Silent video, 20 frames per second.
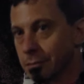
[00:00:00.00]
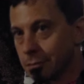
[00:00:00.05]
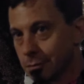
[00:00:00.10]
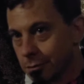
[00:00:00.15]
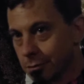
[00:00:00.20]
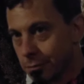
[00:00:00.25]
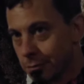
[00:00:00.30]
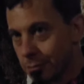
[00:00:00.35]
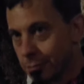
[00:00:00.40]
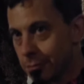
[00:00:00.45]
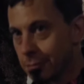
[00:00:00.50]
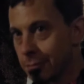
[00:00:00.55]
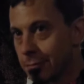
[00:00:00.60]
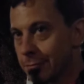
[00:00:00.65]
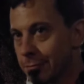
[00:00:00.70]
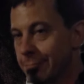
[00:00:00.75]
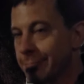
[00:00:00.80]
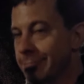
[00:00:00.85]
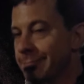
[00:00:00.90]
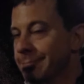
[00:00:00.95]
I'm going to.
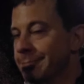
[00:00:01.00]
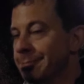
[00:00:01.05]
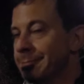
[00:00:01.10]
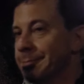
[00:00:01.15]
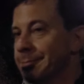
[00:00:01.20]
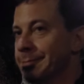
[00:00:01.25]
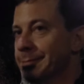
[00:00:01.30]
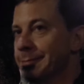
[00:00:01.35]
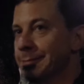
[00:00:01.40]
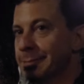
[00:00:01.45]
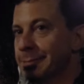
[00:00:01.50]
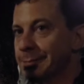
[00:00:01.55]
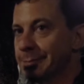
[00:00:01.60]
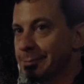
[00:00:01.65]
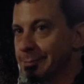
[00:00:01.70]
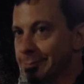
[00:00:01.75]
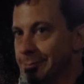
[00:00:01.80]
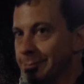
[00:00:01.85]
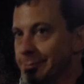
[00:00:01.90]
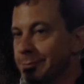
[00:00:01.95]
I'm getting there.
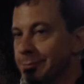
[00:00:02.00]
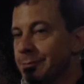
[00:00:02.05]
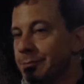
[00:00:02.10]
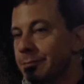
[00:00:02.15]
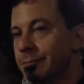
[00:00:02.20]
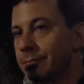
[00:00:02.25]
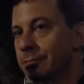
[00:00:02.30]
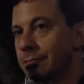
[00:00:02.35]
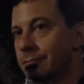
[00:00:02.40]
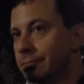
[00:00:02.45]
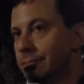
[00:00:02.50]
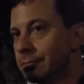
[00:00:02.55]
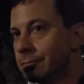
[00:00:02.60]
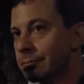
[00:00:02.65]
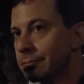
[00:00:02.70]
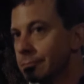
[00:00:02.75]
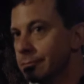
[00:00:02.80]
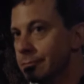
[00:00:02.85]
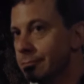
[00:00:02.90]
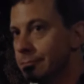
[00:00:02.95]
He's one of my best
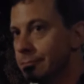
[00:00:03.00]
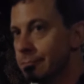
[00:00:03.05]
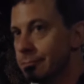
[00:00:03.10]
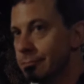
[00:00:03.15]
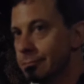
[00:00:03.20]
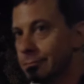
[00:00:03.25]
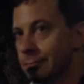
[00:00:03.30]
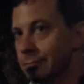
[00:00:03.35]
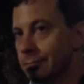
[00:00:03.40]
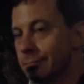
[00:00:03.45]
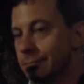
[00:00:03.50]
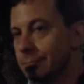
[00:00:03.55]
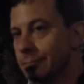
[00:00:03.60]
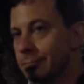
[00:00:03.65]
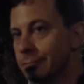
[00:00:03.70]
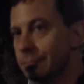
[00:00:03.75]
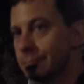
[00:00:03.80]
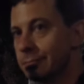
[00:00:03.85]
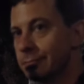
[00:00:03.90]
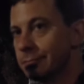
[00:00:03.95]
friends my entire
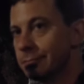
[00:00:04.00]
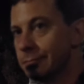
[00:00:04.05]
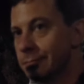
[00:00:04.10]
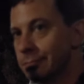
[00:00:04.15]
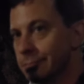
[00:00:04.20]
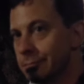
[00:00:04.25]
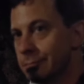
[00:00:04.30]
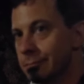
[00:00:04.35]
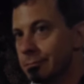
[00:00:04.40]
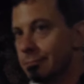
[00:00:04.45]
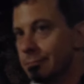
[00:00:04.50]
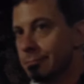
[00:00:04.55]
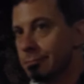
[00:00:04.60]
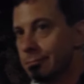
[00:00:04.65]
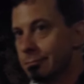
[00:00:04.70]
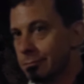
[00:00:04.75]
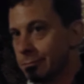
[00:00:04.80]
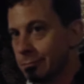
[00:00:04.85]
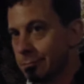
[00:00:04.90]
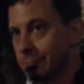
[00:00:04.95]
life.
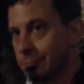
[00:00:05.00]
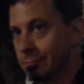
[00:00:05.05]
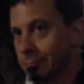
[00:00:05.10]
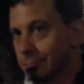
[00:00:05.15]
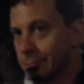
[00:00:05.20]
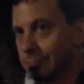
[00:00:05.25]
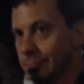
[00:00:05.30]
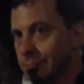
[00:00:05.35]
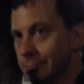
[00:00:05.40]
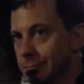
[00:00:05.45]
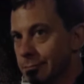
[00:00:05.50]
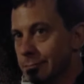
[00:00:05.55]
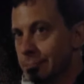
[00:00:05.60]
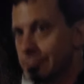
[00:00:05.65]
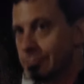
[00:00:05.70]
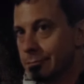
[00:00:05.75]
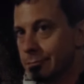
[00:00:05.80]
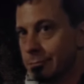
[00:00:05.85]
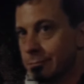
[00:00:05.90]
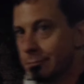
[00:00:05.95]
Because of that, I had a
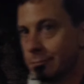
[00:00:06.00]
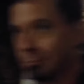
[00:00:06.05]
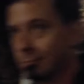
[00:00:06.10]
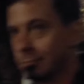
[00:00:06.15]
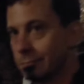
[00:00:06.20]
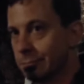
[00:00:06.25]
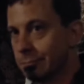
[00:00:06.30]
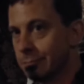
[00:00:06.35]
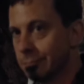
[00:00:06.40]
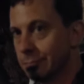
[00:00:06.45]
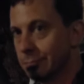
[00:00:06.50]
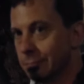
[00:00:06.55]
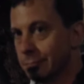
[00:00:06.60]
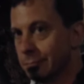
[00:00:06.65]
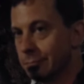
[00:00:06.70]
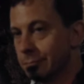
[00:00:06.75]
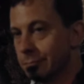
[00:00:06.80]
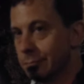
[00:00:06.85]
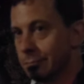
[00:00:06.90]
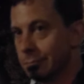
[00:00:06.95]
saltwater aquarium. I
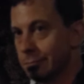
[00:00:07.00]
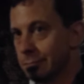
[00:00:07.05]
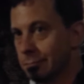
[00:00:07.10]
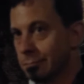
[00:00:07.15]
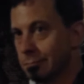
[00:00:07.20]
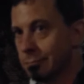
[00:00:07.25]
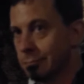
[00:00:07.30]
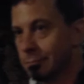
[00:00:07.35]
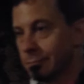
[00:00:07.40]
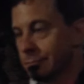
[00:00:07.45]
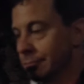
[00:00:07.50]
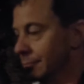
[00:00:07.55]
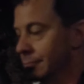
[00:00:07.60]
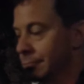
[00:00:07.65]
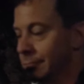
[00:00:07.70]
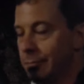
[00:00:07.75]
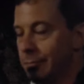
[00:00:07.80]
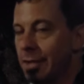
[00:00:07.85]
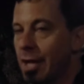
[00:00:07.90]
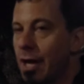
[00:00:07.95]
don't know much about
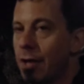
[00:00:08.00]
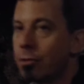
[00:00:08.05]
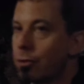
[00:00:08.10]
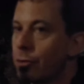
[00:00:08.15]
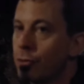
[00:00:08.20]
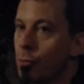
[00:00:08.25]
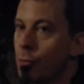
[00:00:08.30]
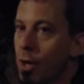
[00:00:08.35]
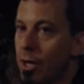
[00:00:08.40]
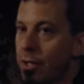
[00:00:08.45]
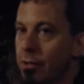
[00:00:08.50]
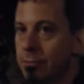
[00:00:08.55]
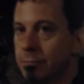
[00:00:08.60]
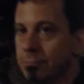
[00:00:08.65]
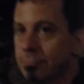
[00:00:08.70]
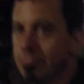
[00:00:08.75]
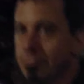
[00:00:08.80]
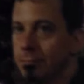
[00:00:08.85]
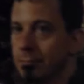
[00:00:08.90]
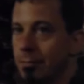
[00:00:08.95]
the I.
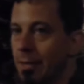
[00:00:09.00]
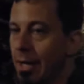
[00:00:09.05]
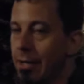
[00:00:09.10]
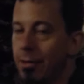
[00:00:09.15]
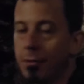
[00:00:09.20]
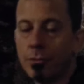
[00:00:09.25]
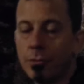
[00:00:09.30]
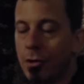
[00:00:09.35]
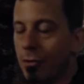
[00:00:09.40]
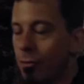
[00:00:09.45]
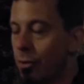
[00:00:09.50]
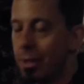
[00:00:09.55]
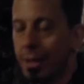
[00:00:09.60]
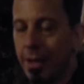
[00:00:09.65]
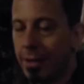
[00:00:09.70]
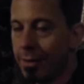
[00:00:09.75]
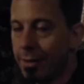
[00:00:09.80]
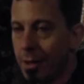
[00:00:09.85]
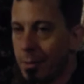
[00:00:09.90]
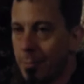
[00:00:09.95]
sea or I the
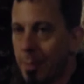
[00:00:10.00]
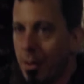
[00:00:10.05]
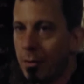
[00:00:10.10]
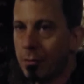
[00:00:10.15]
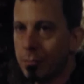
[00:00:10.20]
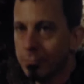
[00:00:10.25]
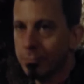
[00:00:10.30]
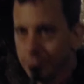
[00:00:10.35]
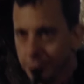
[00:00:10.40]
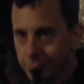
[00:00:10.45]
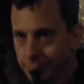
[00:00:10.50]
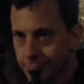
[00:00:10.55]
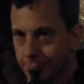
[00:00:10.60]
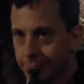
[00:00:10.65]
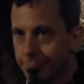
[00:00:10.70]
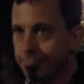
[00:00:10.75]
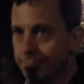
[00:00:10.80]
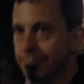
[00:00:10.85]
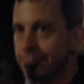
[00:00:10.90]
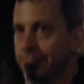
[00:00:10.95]
ocean or the rivers
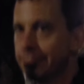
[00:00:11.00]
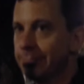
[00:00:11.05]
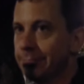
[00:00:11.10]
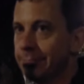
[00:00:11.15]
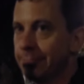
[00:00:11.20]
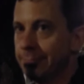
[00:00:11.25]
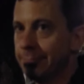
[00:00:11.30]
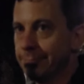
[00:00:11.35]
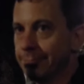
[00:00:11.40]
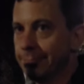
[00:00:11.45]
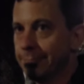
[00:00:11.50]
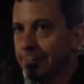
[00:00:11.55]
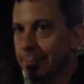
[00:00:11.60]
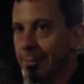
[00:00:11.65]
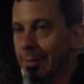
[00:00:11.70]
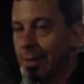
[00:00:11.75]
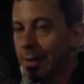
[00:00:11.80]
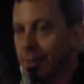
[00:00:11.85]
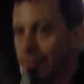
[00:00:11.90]
or any of that stuff, right?